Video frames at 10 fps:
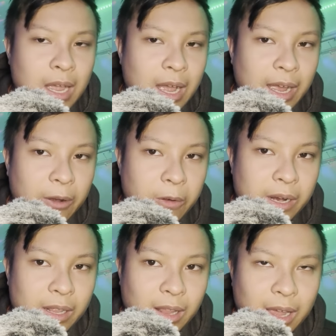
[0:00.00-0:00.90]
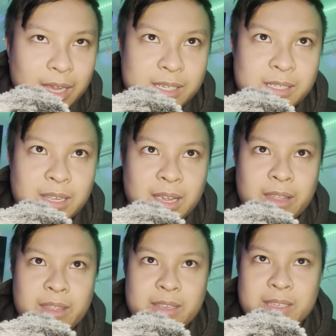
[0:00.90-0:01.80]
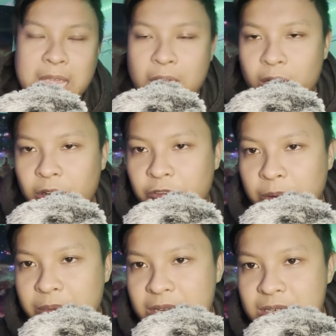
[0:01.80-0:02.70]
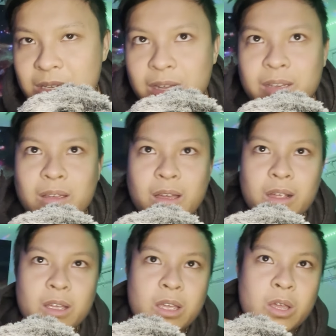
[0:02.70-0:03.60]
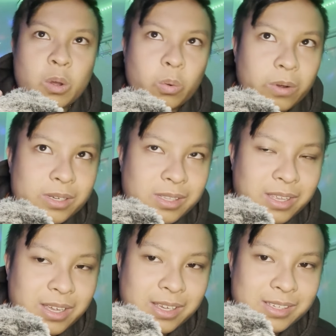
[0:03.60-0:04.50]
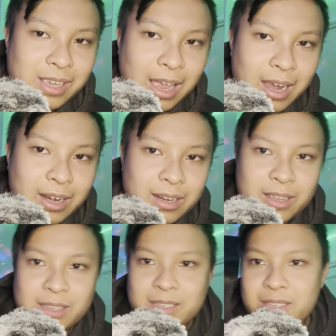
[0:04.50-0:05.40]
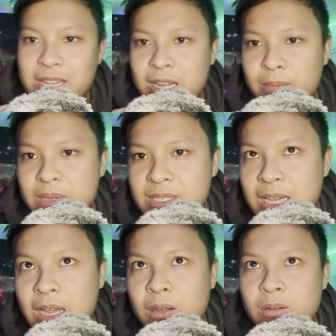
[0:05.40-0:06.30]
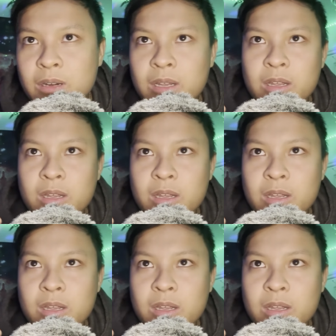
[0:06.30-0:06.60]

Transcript: I realized the sound from this TikTok was the exact same sound